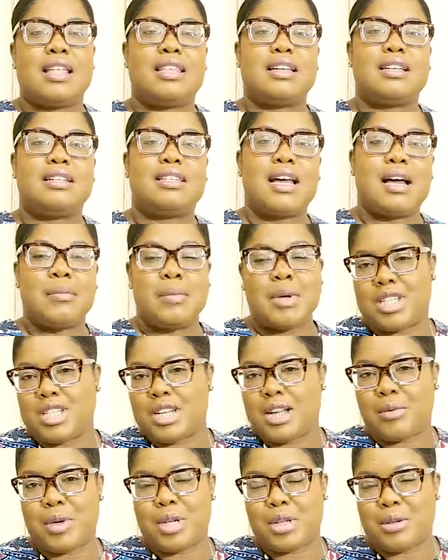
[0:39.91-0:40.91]
the damage
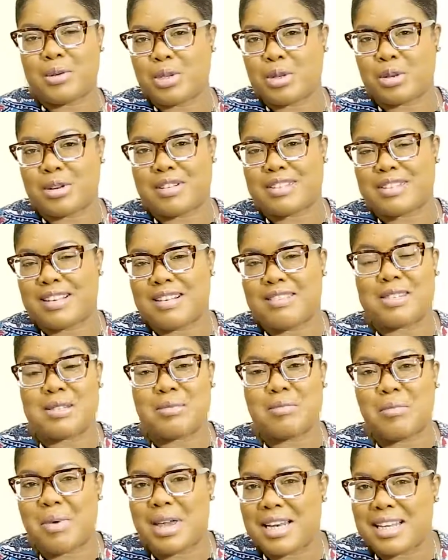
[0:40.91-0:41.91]
that we do to
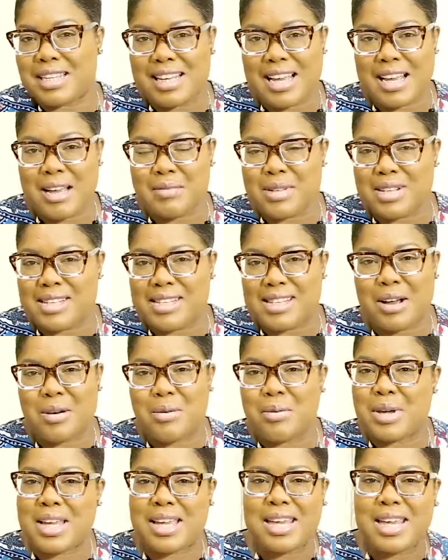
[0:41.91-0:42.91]
ourselves many times is that we